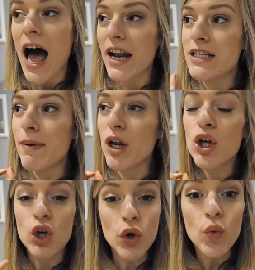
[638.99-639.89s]
and I spent a
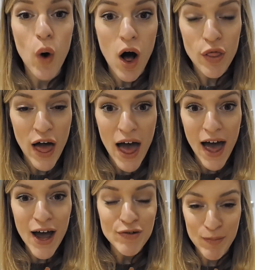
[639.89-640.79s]
good while
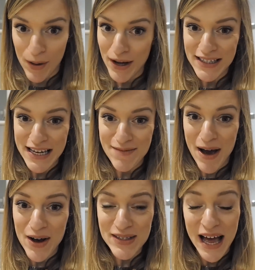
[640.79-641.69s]
there replying to
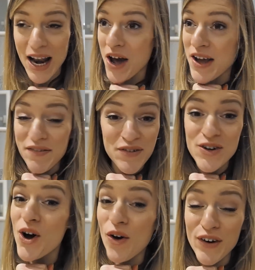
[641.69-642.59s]
emails, and I have
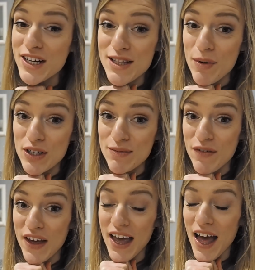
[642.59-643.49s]
not reached the bottom
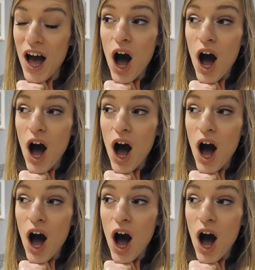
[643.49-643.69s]
of it.